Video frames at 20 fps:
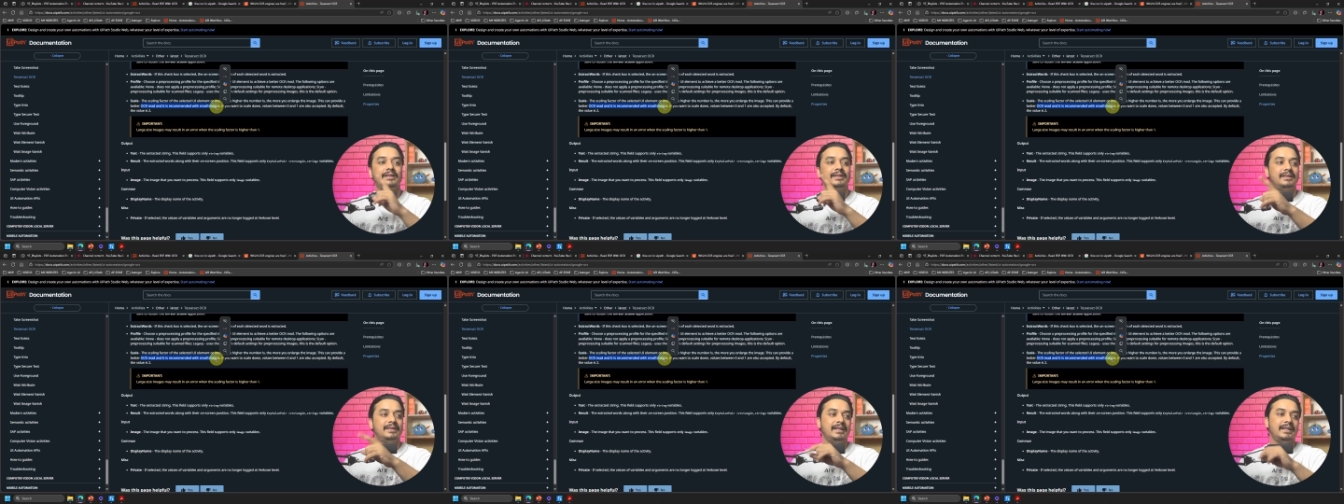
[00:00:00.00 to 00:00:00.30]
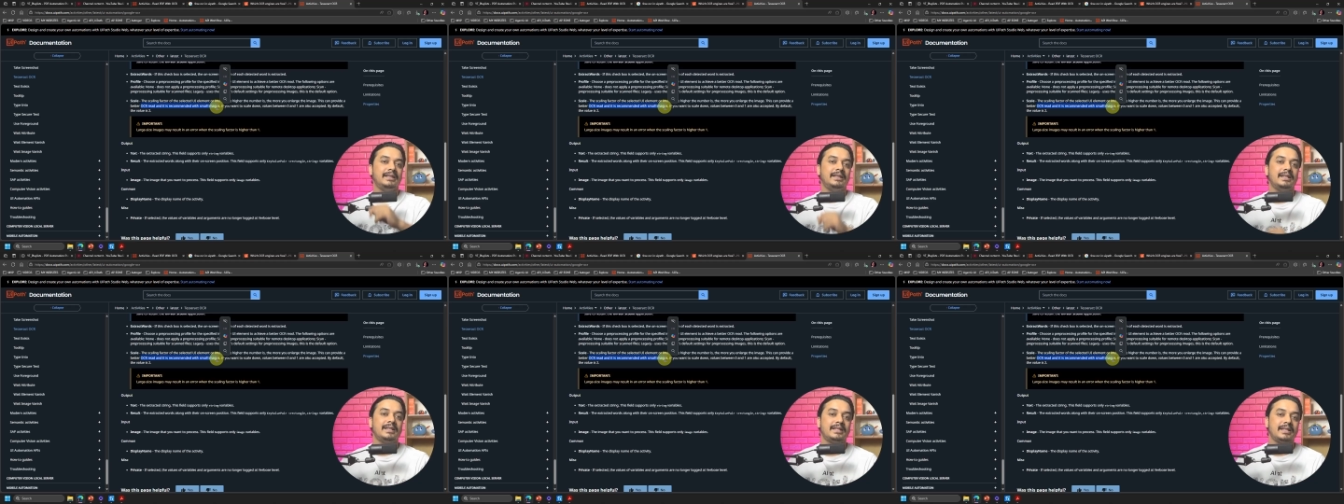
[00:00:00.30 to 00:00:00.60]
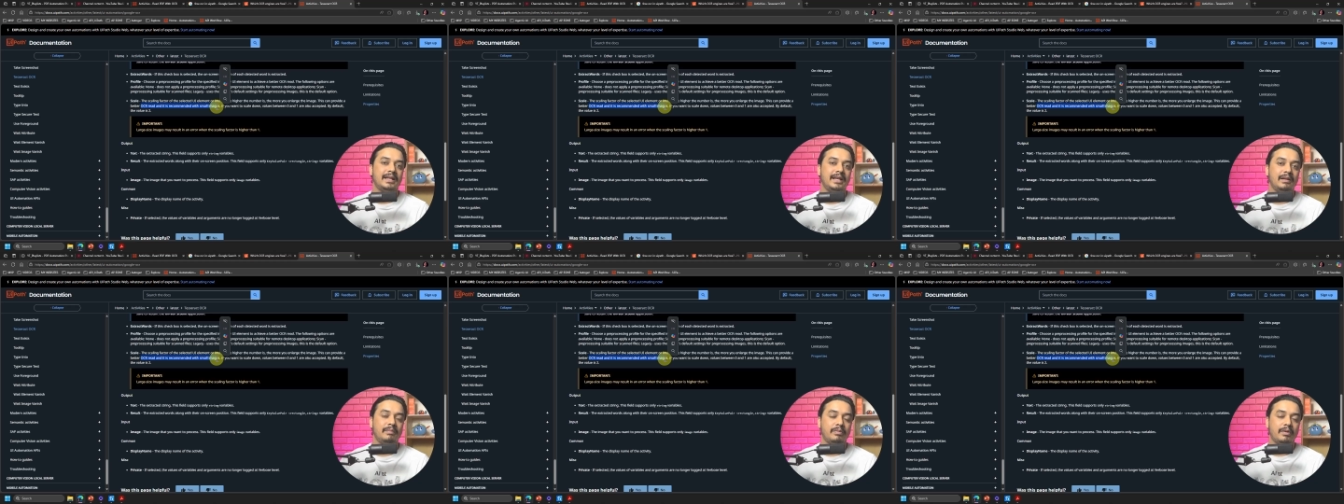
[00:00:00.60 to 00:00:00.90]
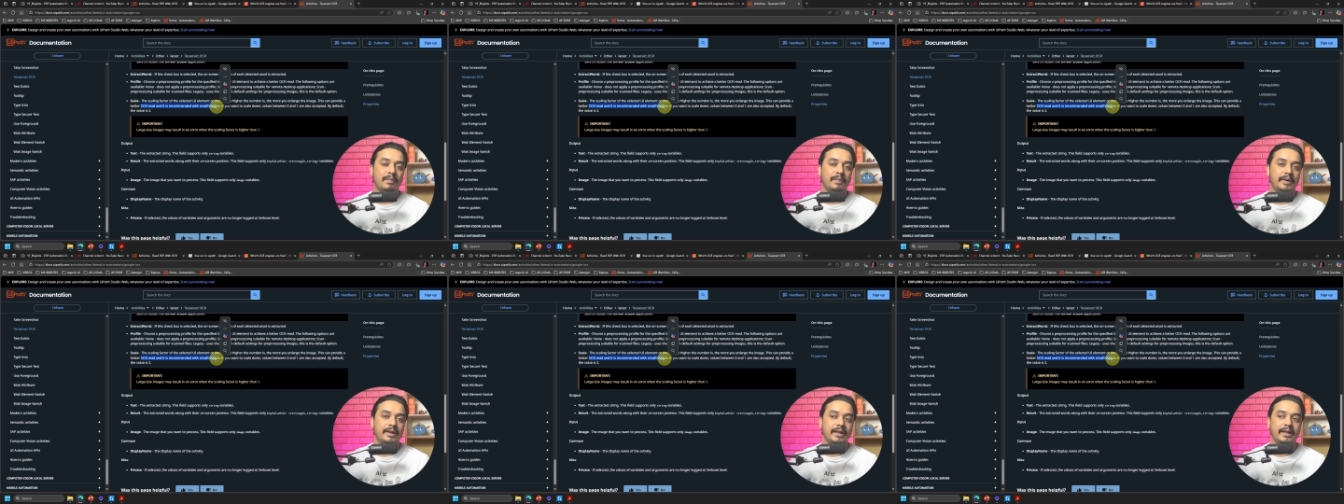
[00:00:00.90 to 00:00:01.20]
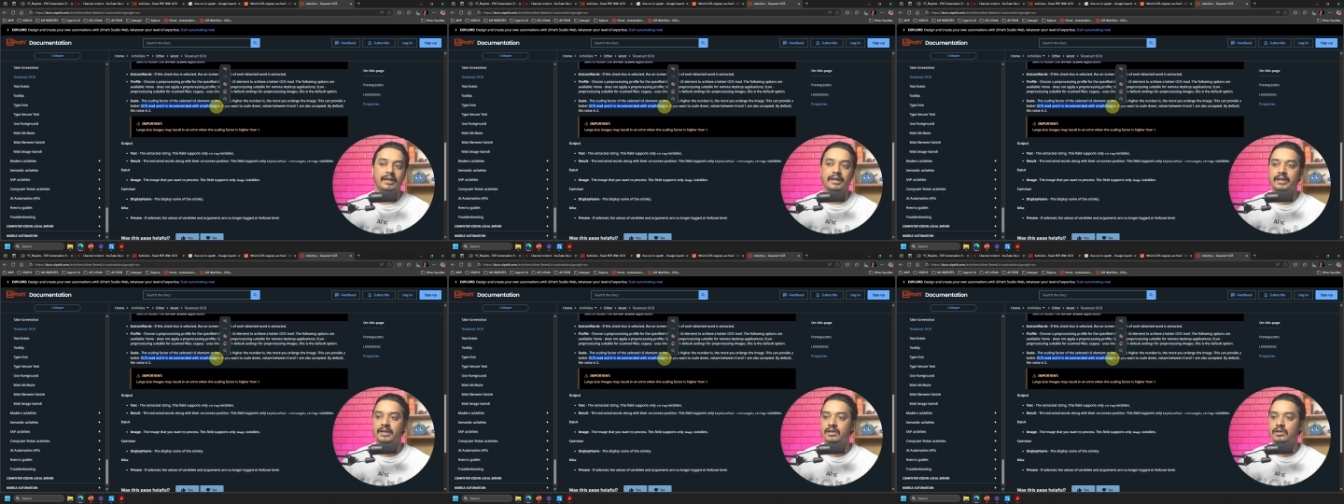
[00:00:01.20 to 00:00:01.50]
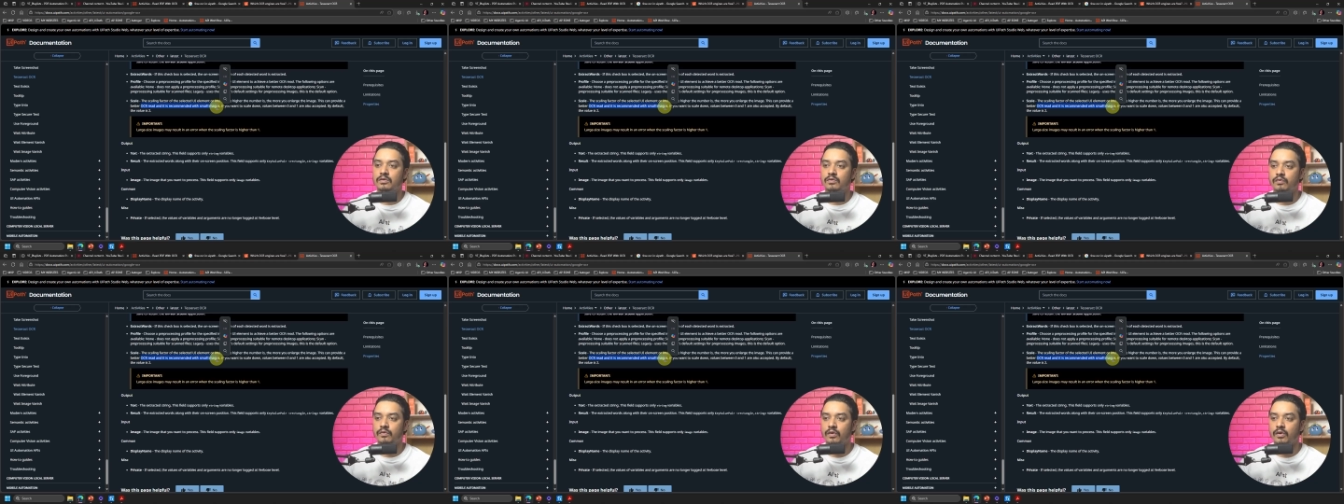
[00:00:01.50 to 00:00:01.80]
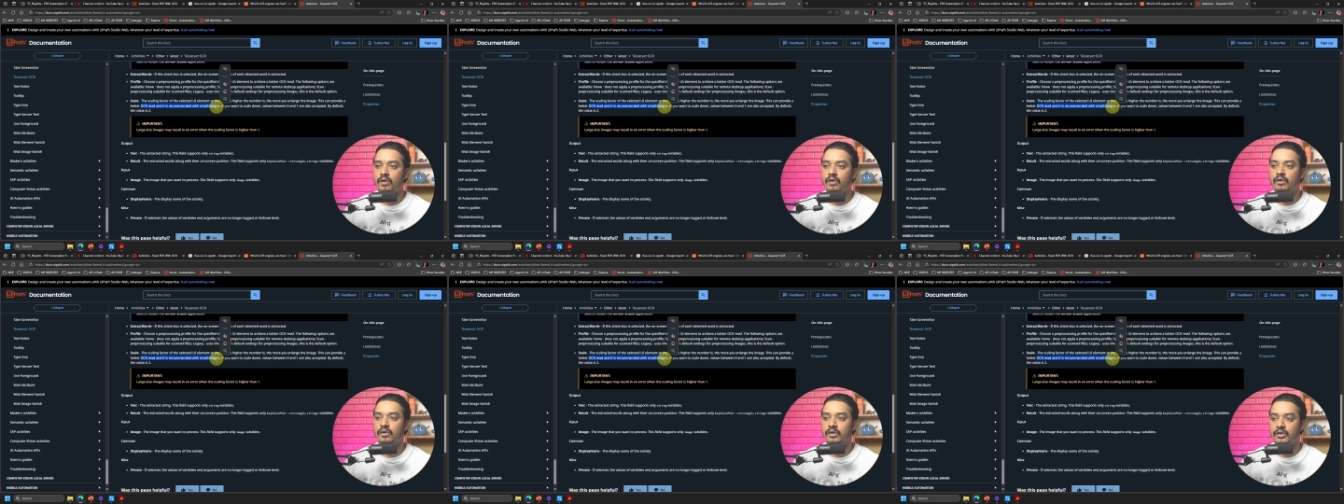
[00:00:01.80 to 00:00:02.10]
then the scale property is
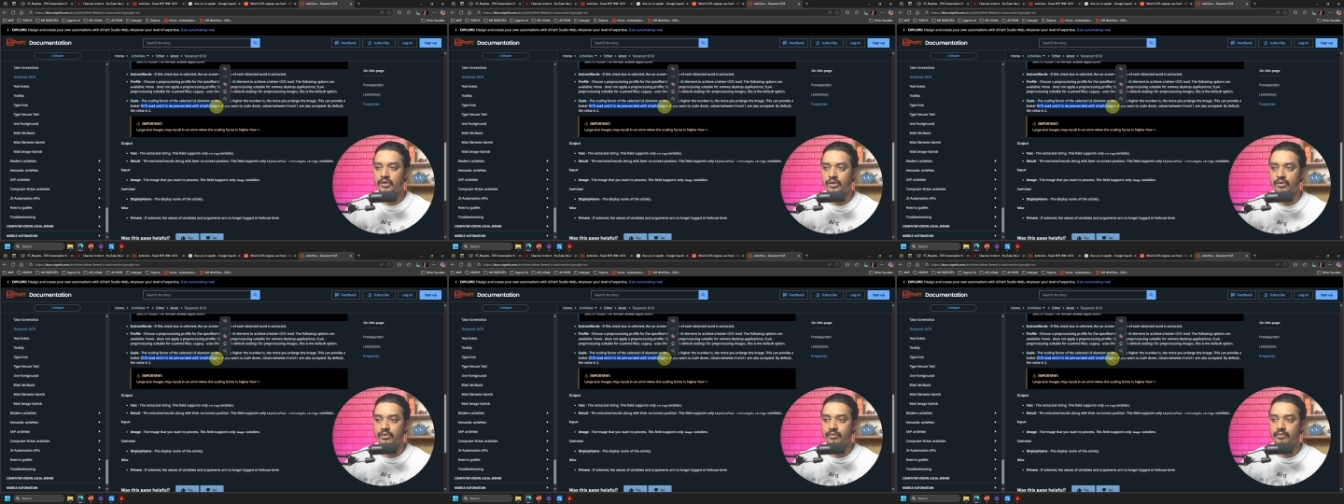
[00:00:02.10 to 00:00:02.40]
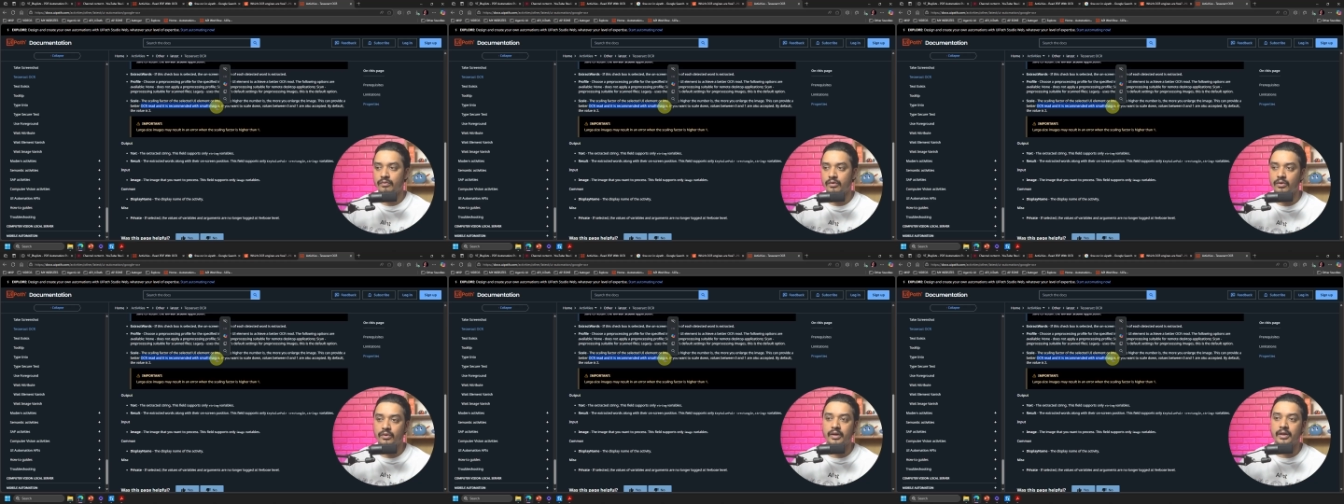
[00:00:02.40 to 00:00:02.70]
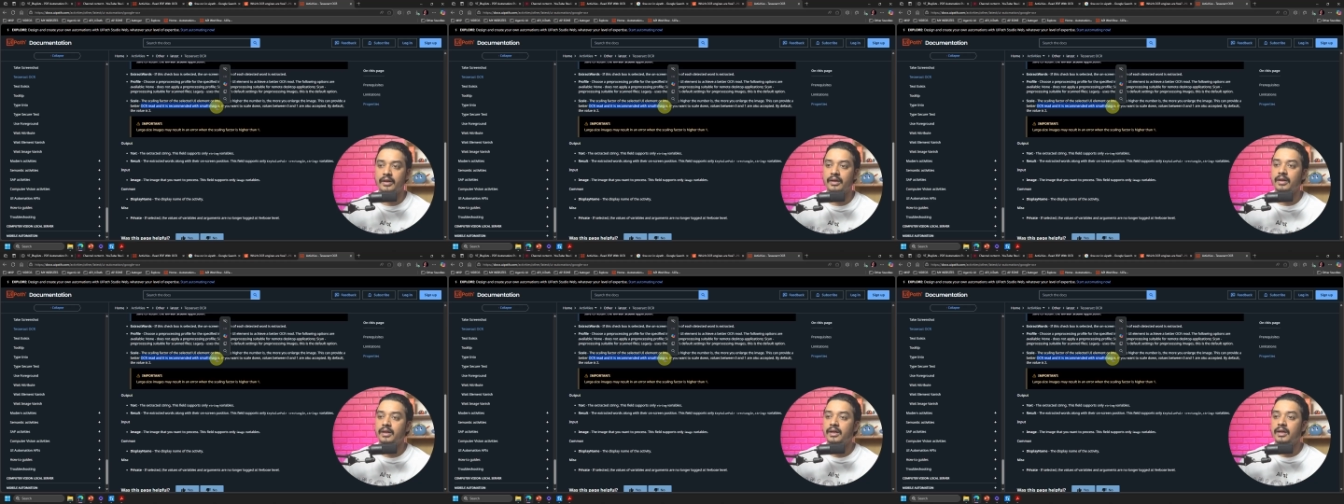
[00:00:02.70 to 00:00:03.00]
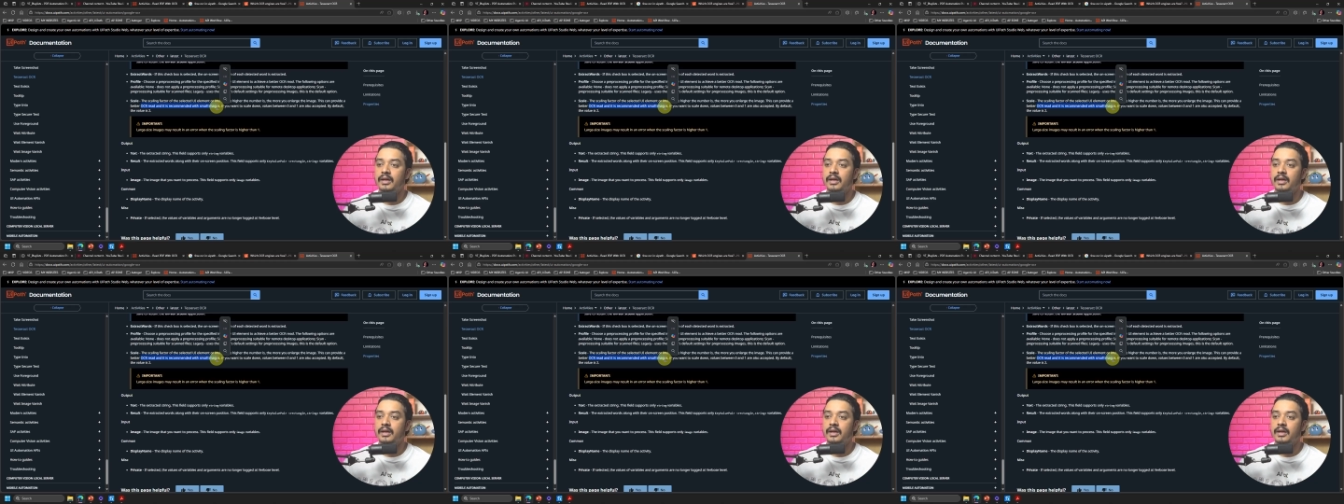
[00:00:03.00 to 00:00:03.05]
for you. Okay.